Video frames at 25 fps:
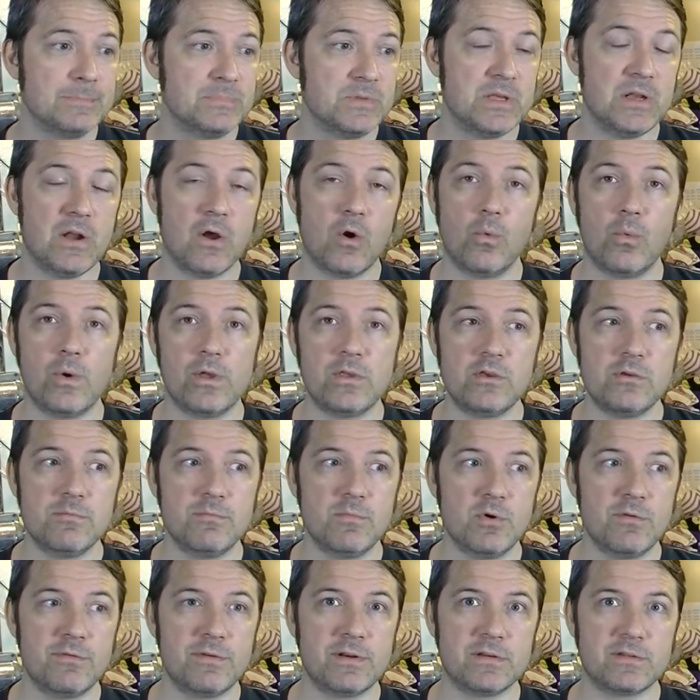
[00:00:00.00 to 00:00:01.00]
you know, when you
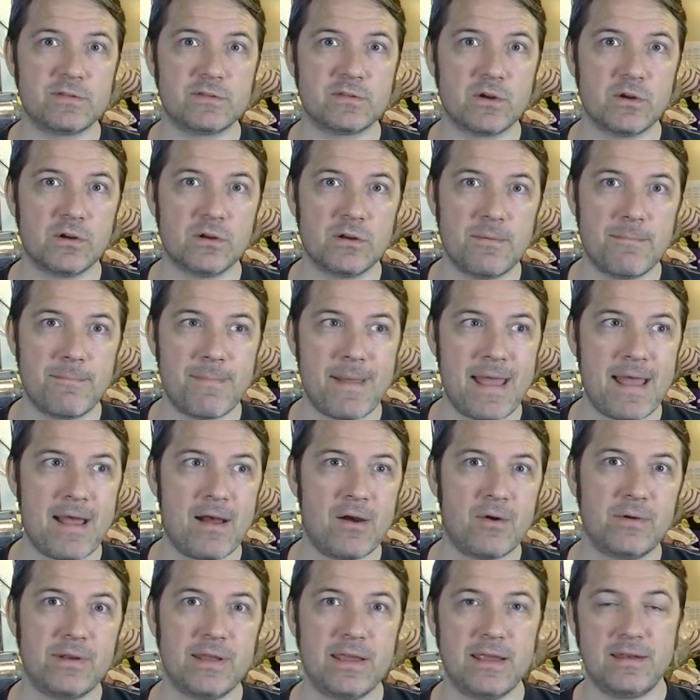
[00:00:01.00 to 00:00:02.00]
move it a certain
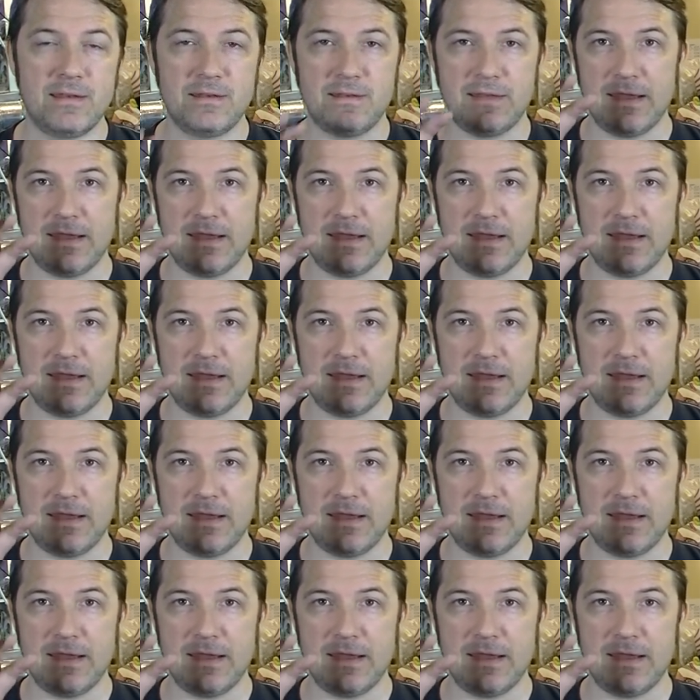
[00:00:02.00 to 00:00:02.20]
amount, it,